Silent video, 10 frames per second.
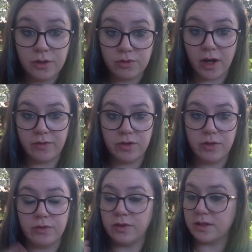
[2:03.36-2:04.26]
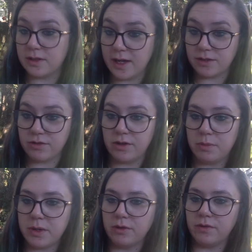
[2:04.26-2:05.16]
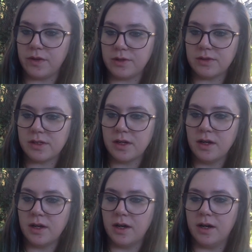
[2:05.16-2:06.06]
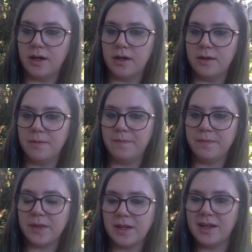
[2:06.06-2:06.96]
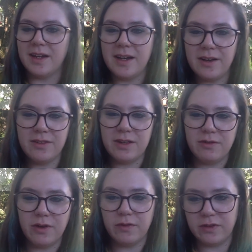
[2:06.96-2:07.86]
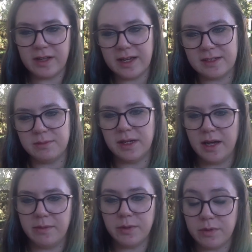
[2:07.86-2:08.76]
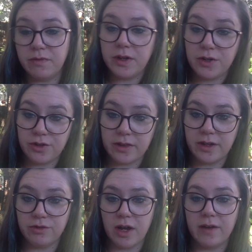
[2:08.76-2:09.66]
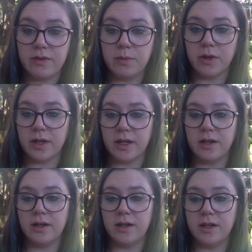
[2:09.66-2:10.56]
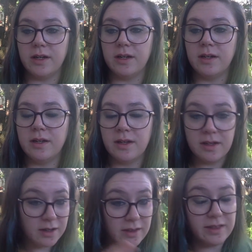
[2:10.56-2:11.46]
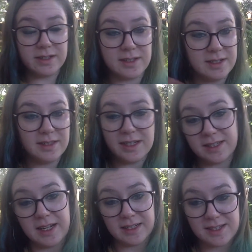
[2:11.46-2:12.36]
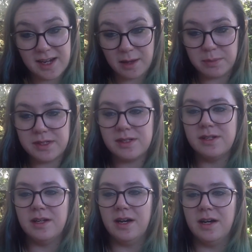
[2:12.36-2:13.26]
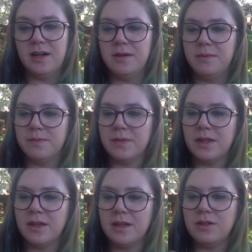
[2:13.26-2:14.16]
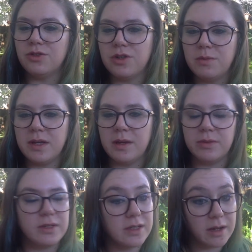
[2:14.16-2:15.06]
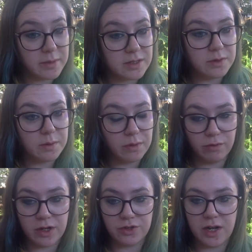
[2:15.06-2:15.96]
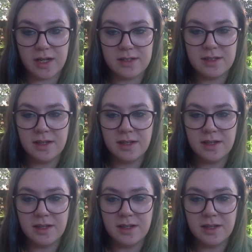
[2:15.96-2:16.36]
draft 2 for this last round of peer reviews. And now that you've hopefully had some time between finishing that draft and working on these next steps, you should be able to come into it with fresh eyes.